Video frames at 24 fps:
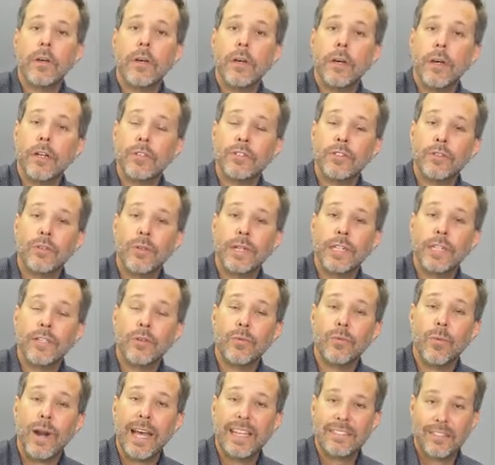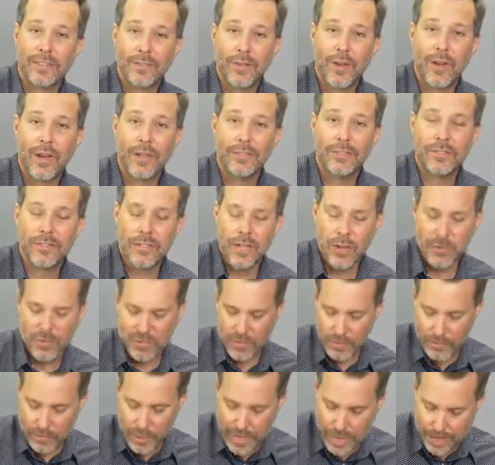a string to rest on, so
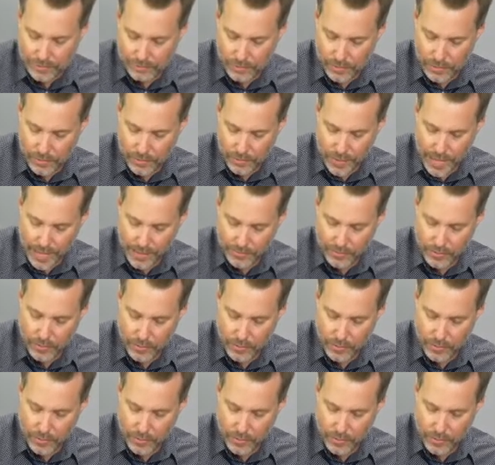you don't have to do that.